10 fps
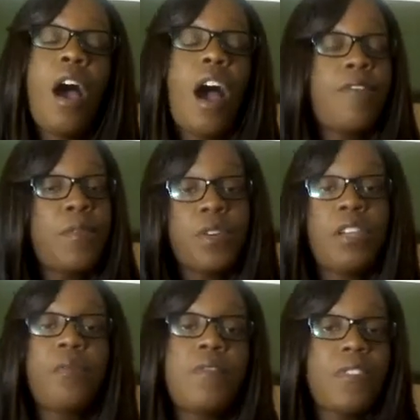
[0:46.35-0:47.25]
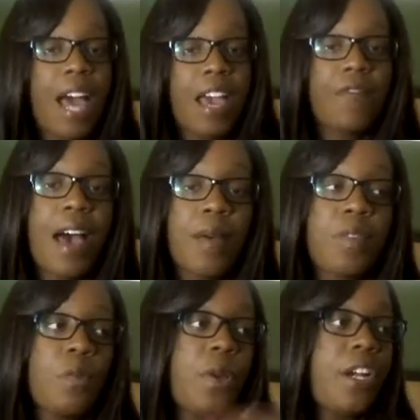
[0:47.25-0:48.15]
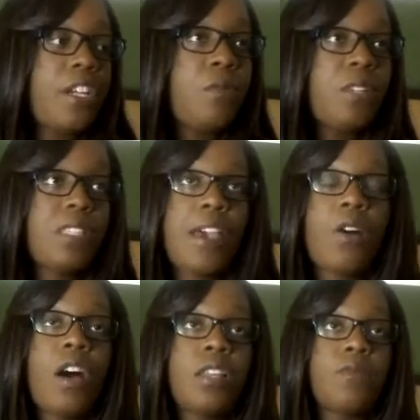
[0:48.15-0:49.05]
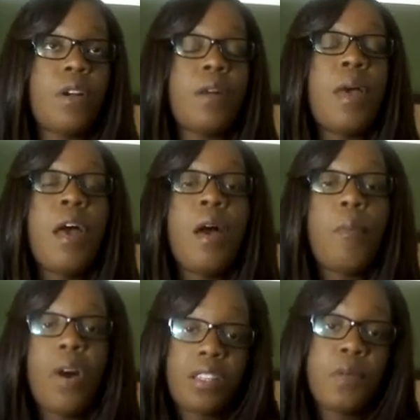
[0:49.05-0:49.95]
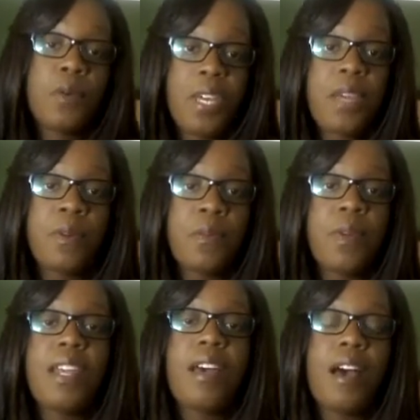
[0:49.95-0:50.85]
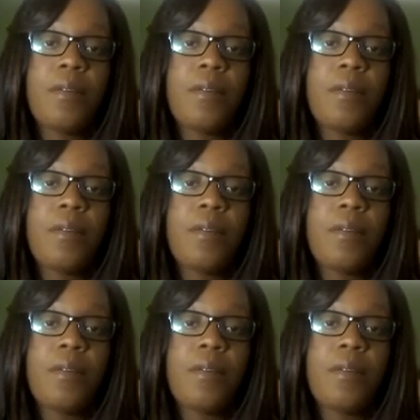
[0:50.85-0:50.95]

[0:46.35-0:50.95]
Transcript: are familiar with live ops where you would take calls from multiple people, but